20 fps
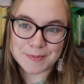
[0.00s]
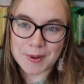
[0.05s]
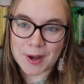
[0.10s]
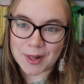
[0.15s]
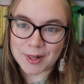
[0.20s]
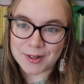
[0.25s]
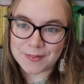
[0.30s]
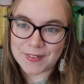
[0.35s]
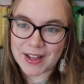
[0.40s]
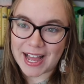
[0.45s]

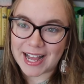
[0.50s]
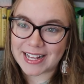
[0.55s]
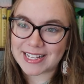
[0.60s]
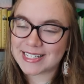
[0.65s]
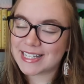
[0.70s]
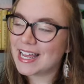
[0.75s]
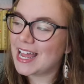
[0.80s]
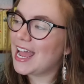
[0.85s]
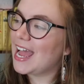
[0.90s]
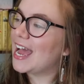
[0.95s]

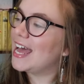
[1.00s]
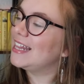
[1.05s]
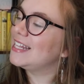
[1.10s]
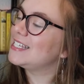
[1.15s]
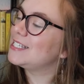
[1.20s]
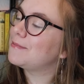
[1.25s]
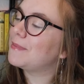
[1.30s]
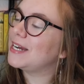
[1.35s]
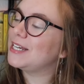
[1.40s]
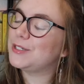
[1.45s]
Pollifax, and this
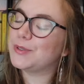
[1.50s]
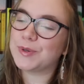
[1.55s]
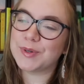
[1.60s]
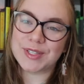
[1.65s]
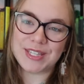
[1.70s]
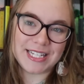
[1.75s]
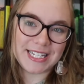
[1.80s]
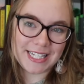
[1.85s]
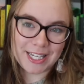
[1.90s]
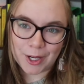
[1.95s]
is by
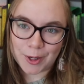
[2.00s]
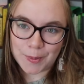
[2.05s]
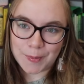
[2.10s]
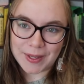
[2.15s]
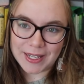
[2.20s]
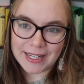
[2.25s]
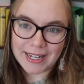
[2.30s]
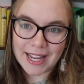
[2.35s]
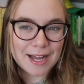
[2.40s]
Dorothy Gilman.